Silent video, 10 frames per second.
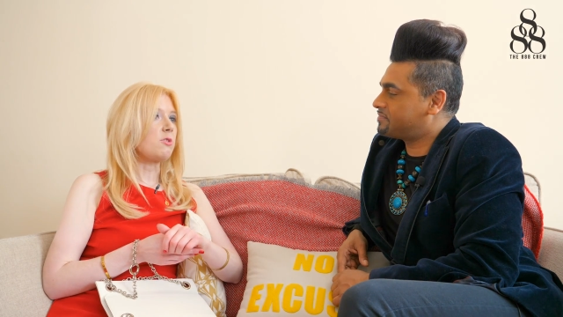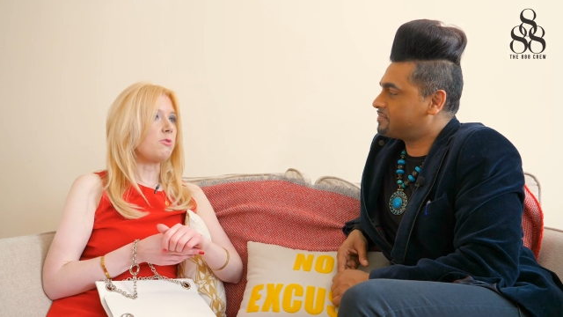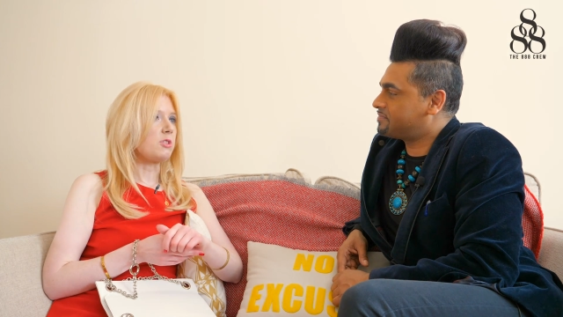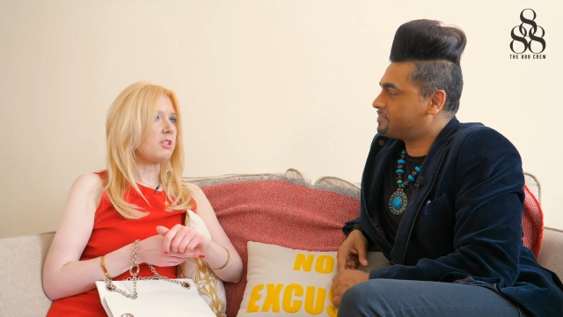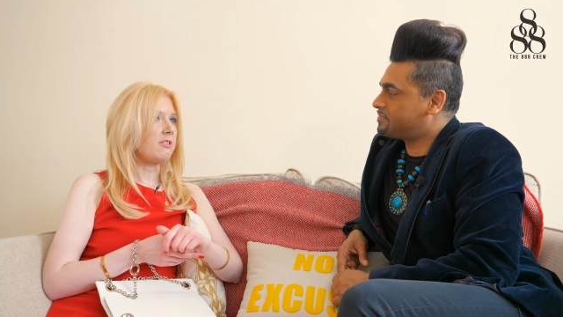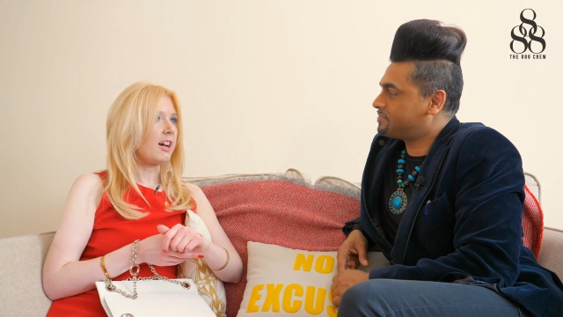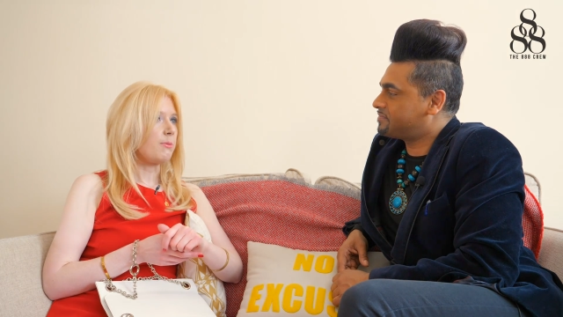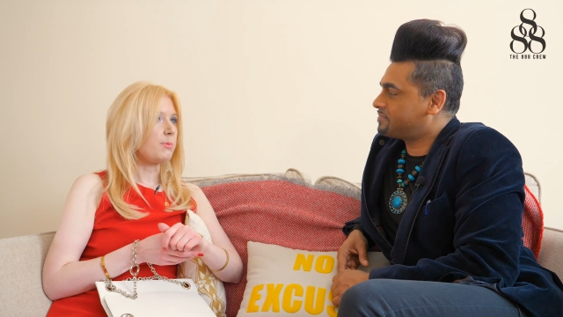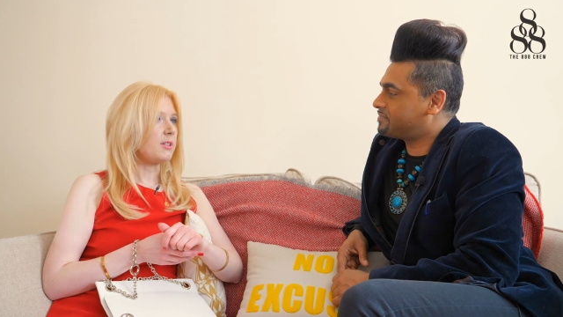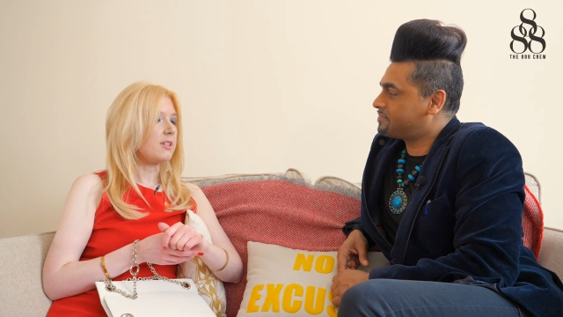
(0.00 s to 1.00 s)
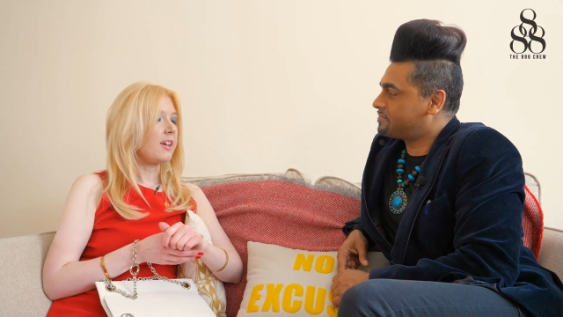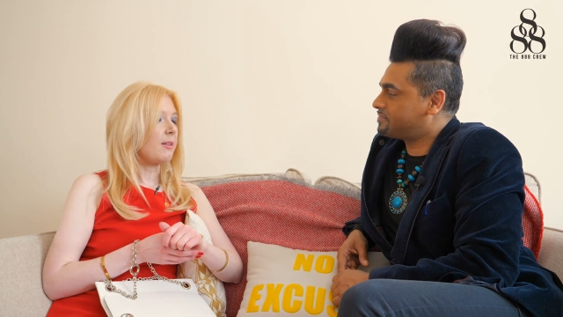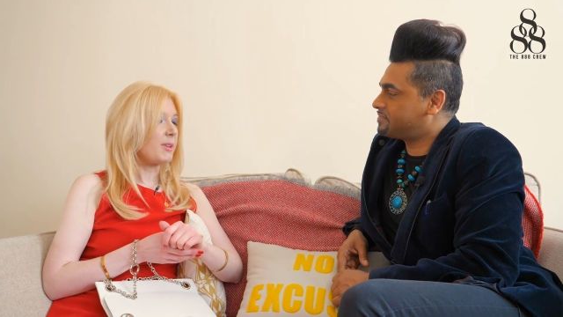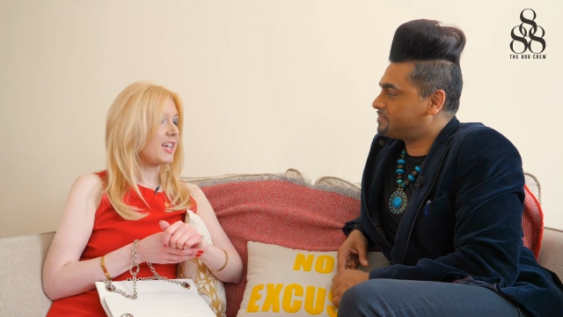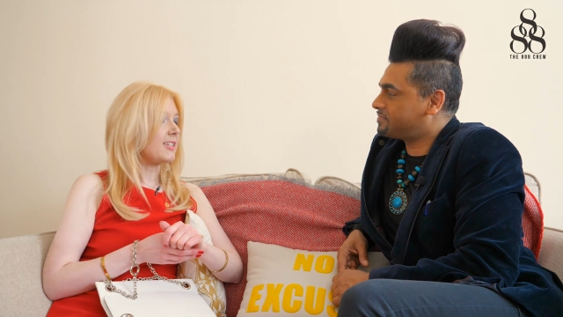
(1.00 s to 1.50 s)
Speaker 1: also help
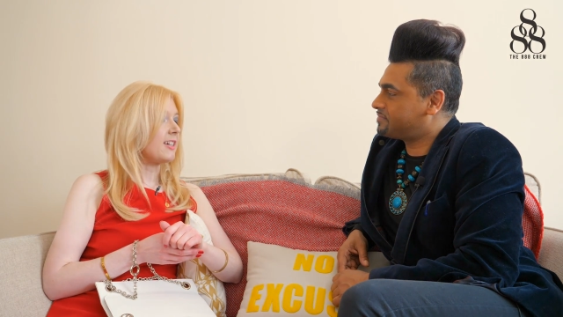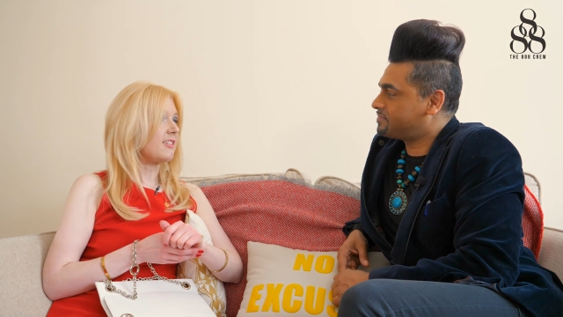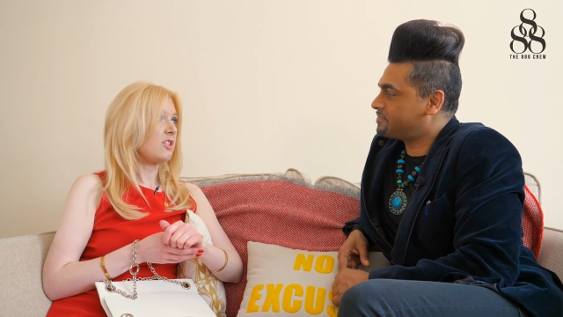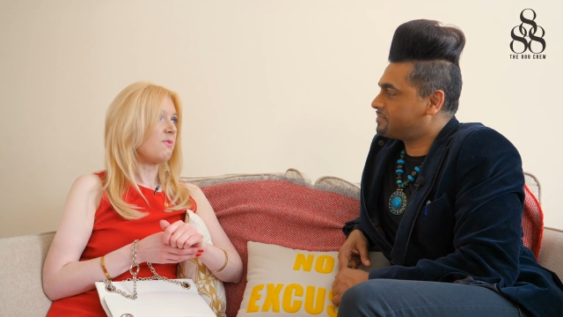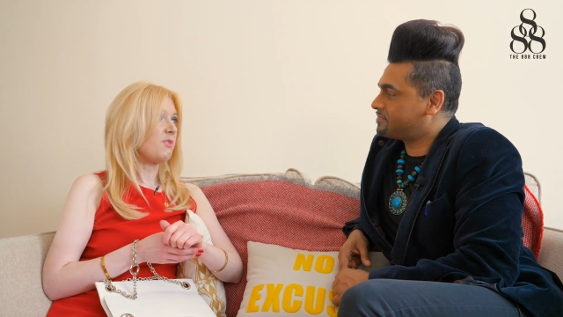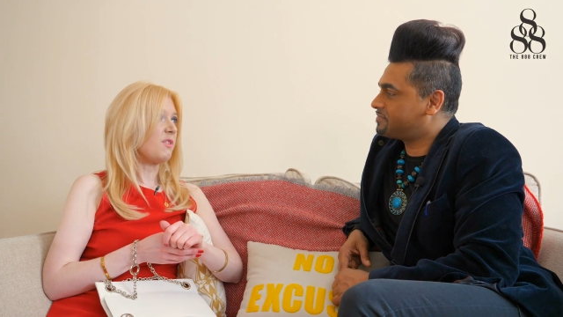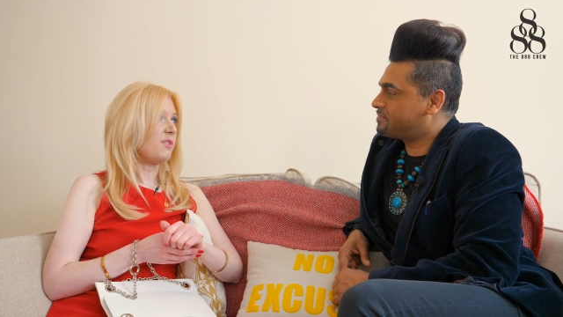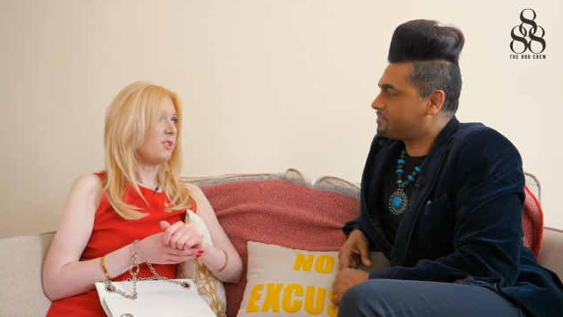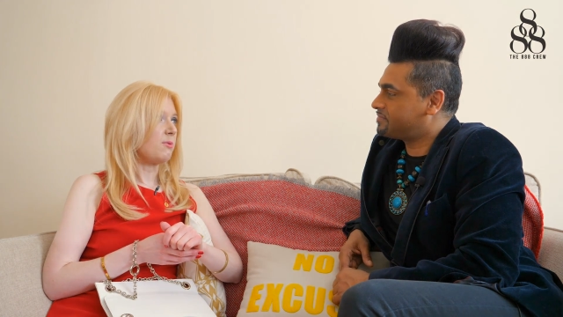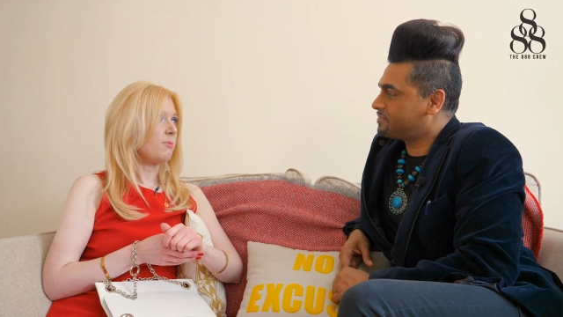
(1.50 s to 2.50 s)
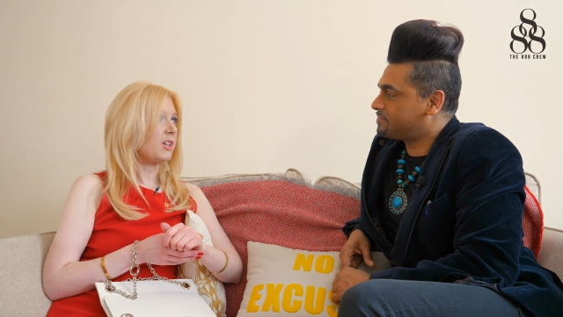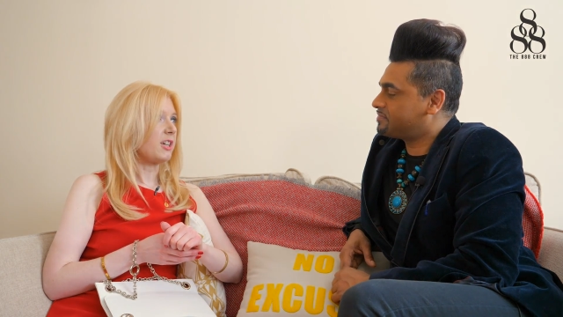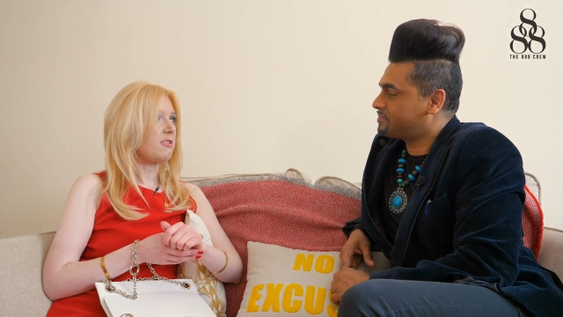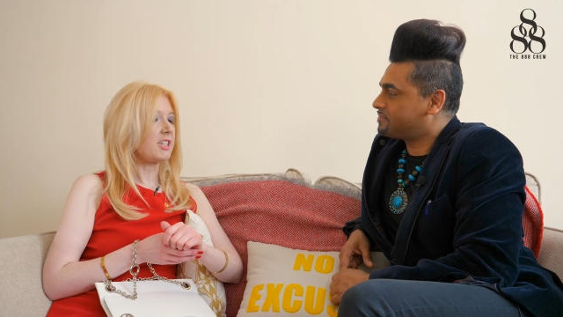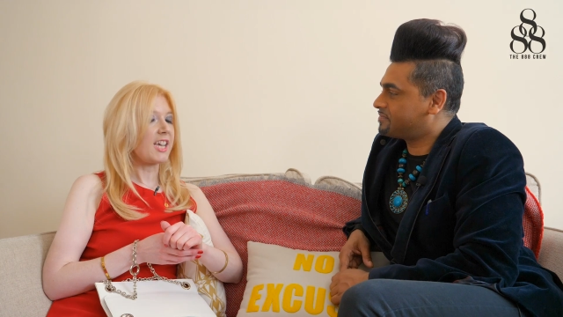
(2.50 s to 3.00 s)
me get a sales agent for the film when I
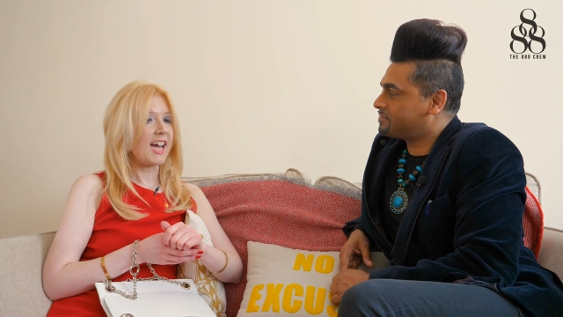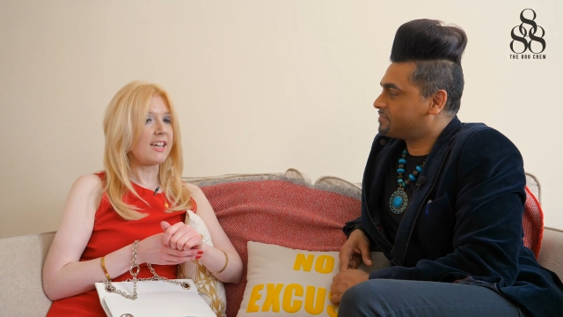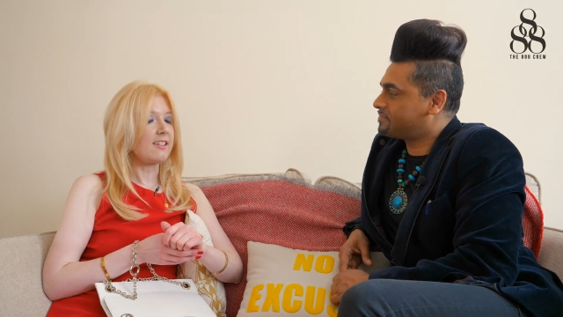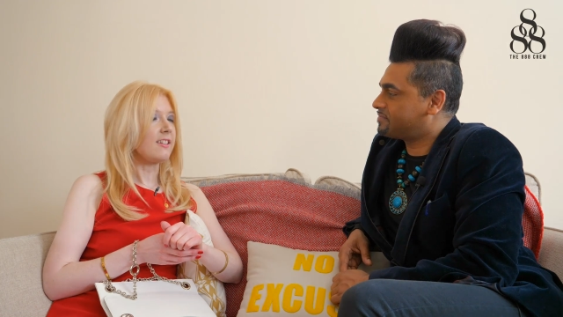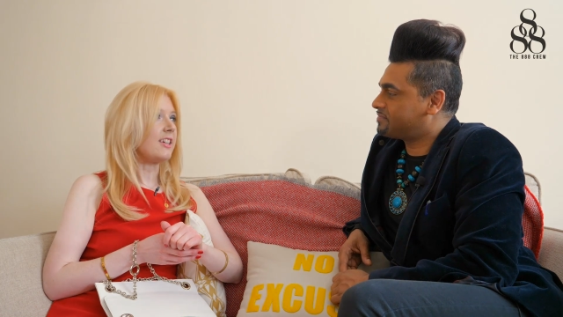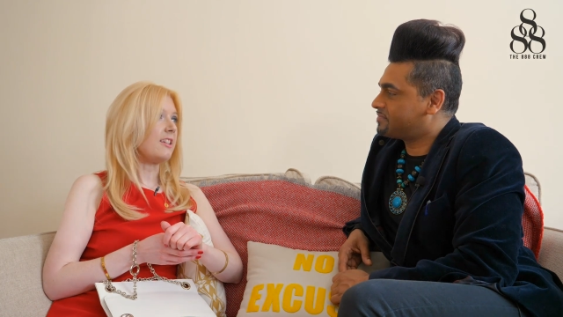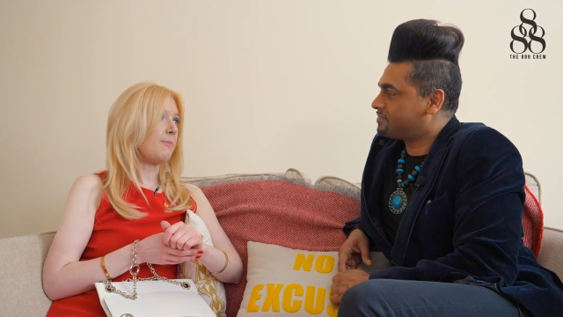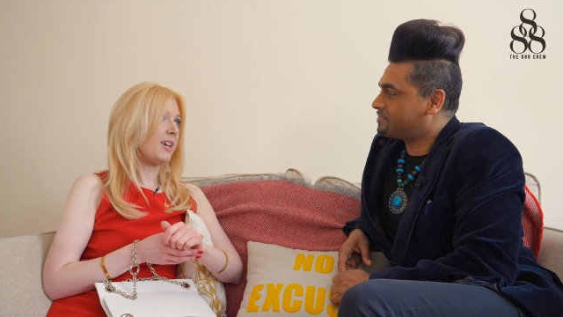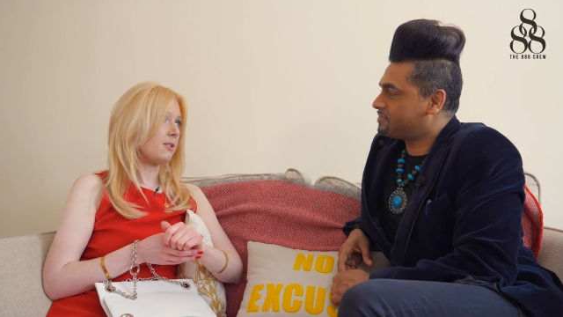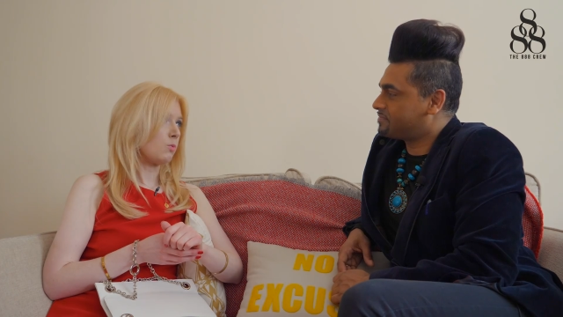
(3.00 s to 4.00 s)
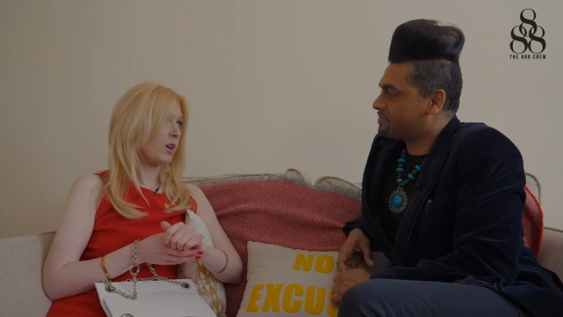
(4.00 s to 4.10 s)
go to Cannes in May as